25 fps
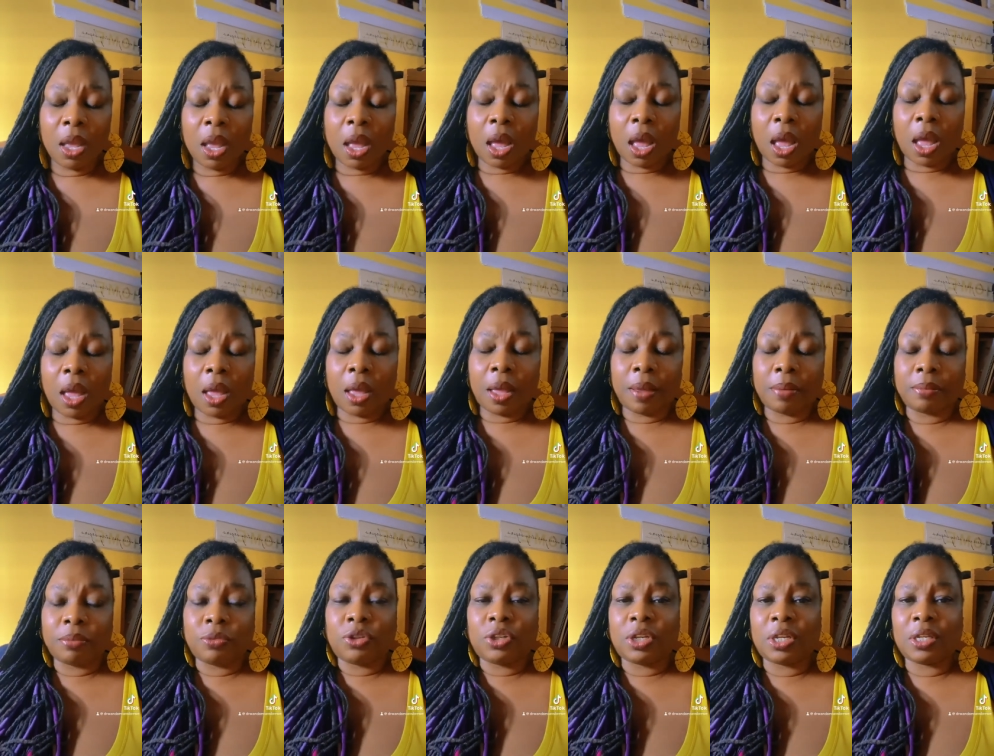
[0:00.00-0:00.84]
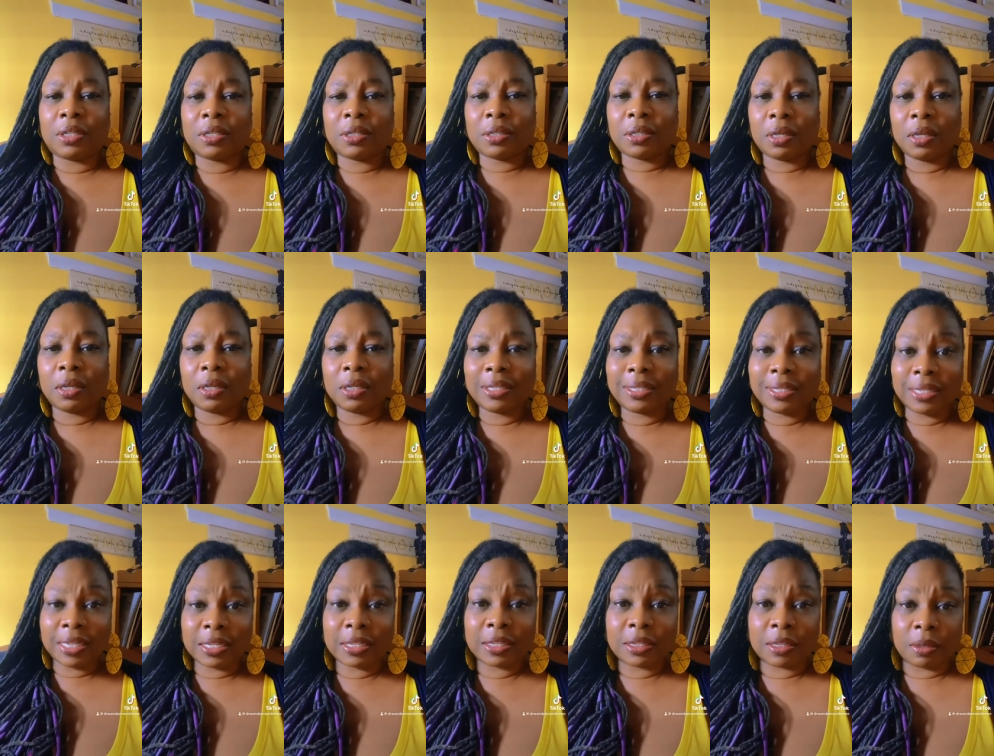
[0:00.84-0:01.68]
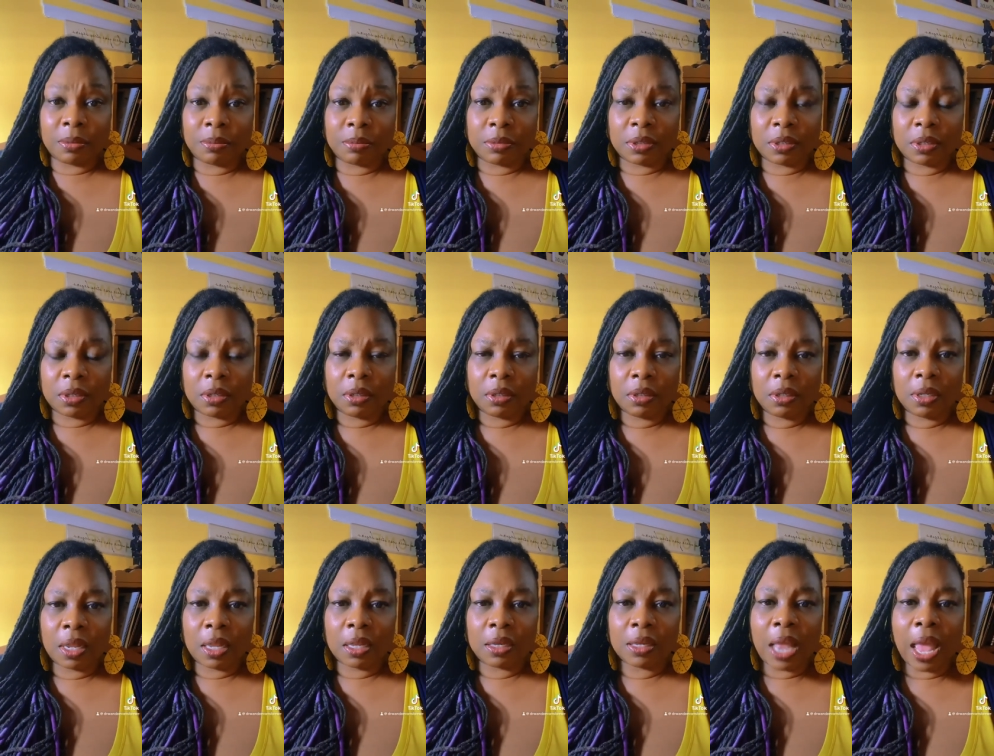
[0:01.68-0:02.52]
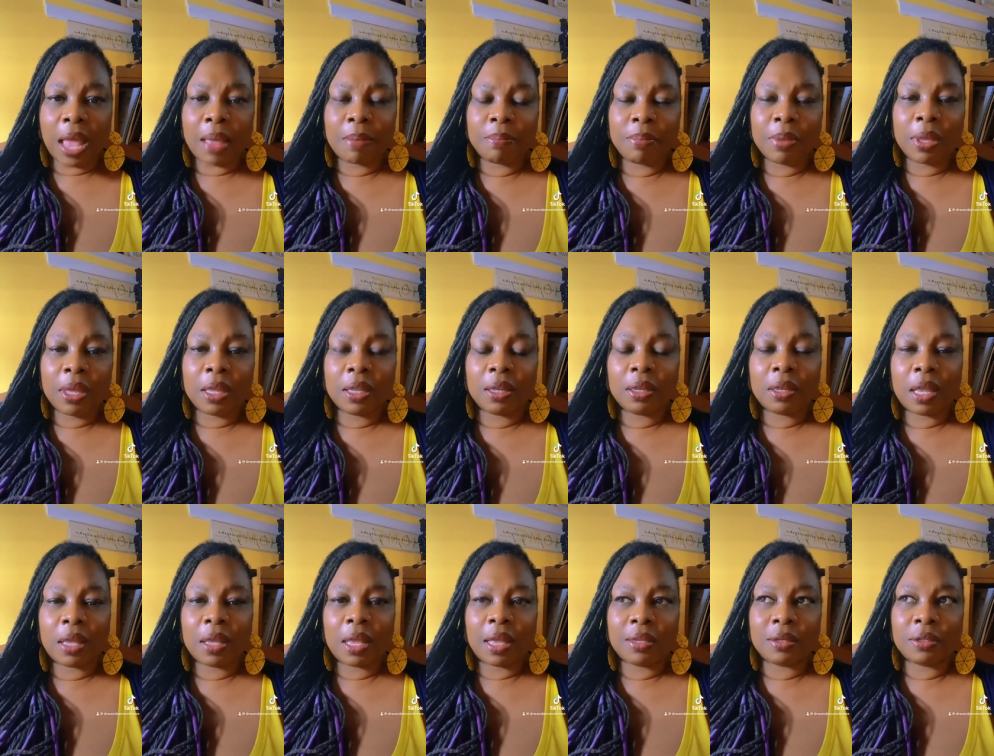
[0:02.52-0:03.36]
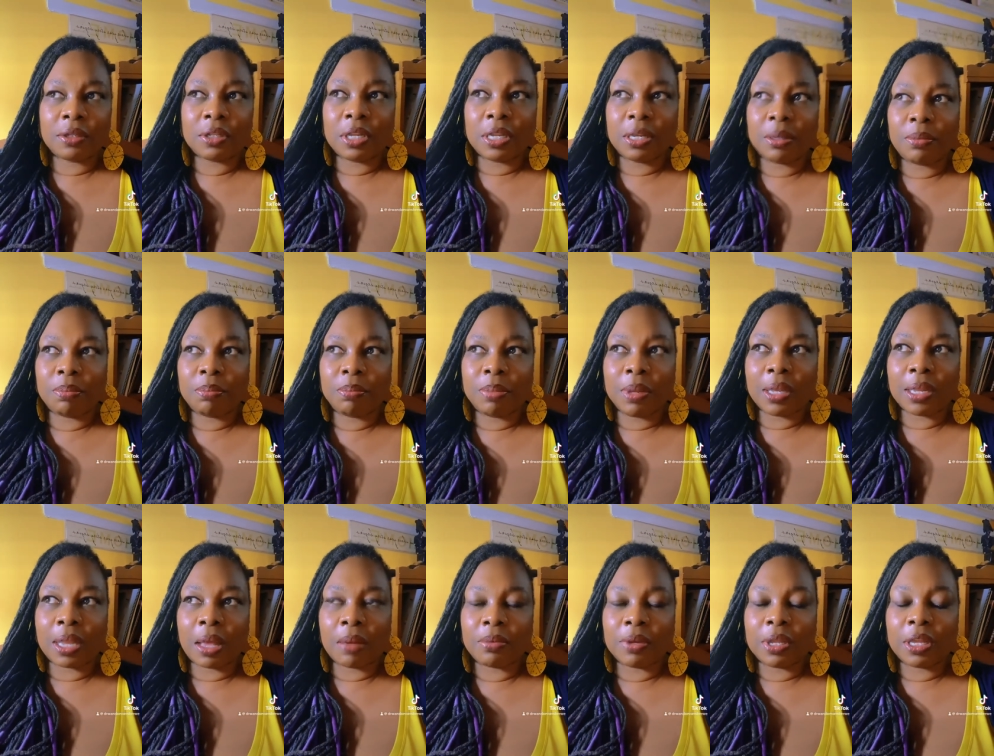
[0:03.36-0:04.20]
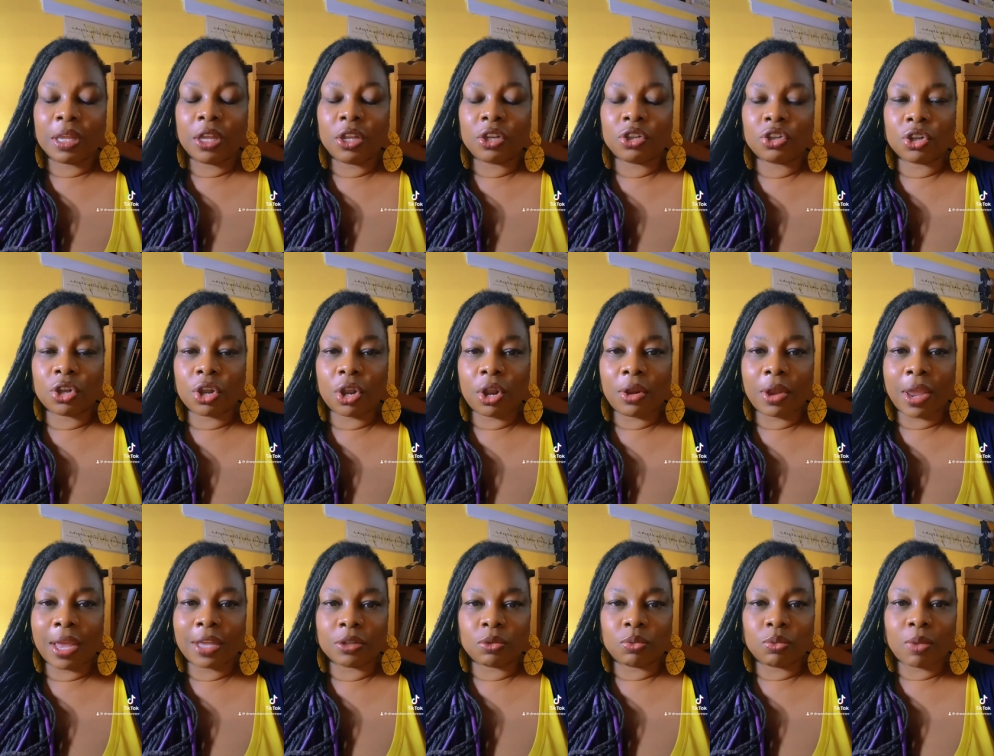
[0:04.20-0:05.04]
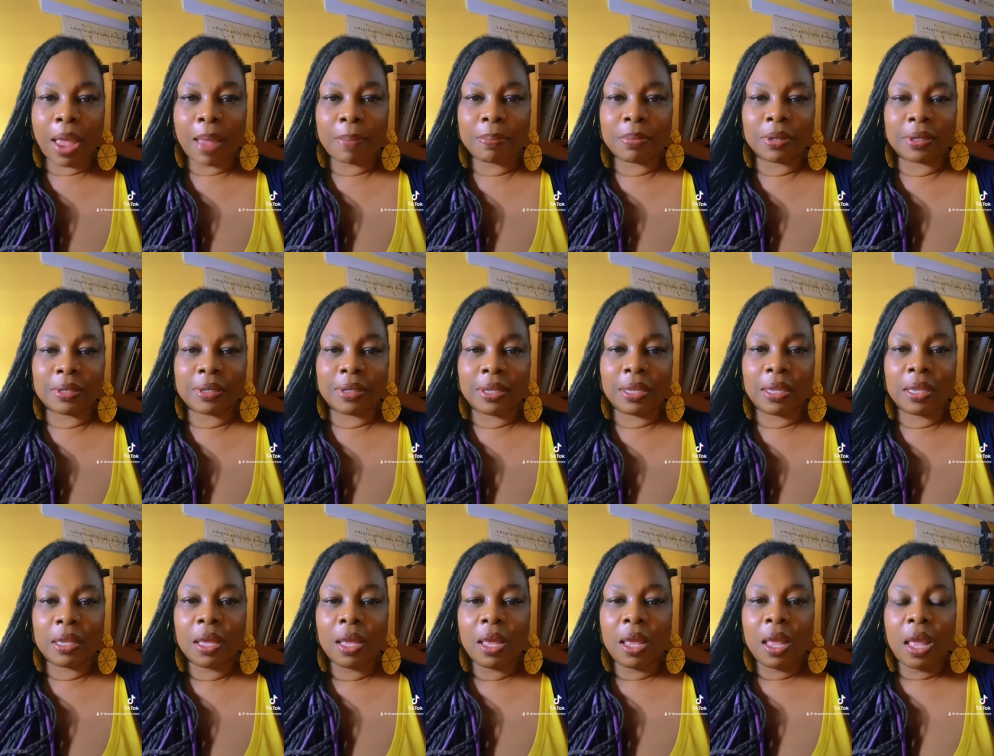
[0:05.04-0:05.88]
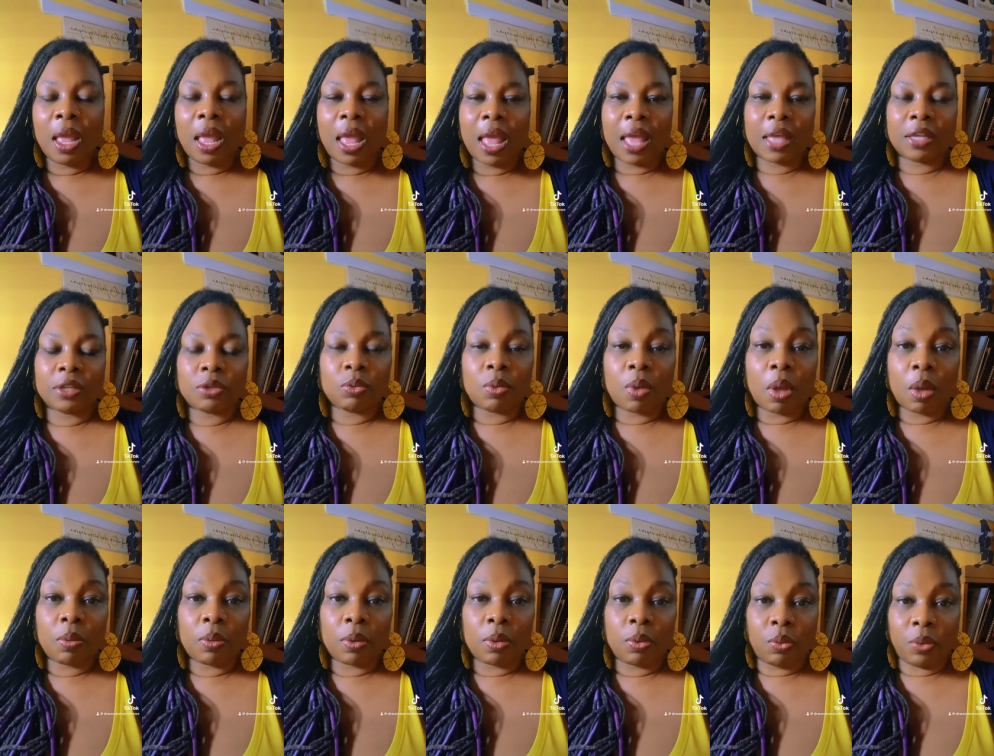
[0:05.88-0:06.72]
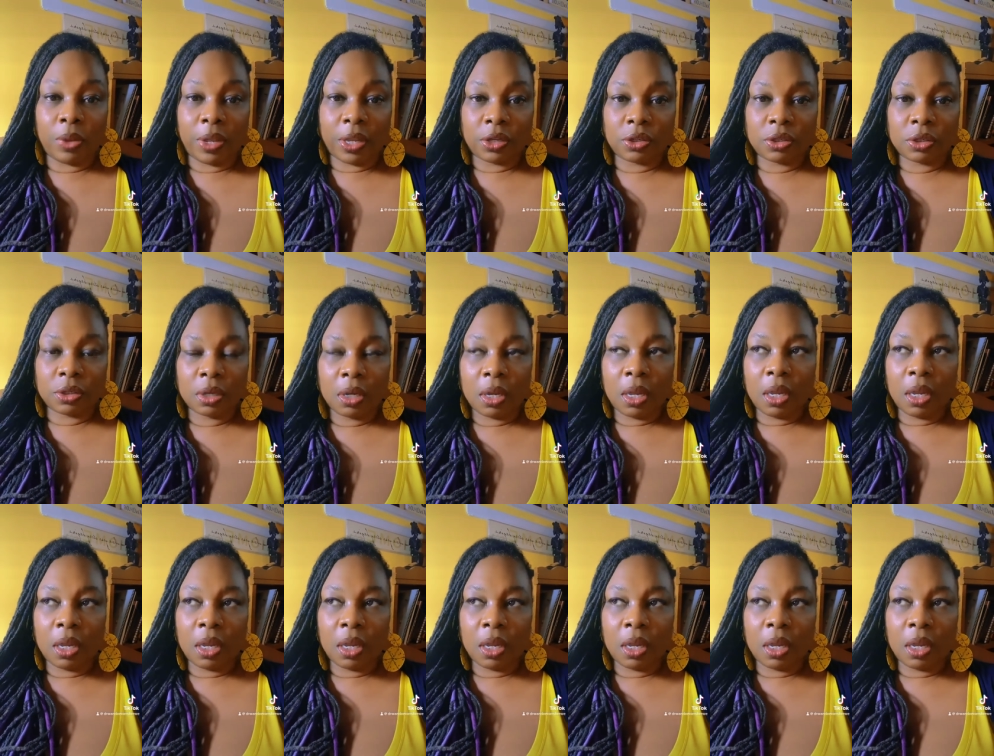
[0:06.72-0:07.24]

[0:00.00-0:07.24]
um, just systems not being eh, to being able to get to her as rapidly as one would wish.